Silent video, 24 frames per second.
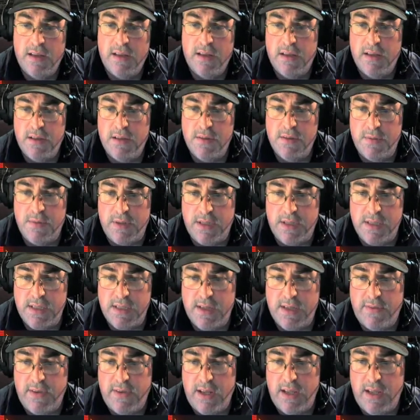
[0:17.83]
So we get
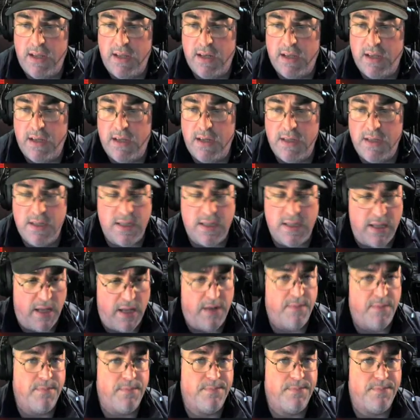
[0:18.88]
7, 8, 9, and 10.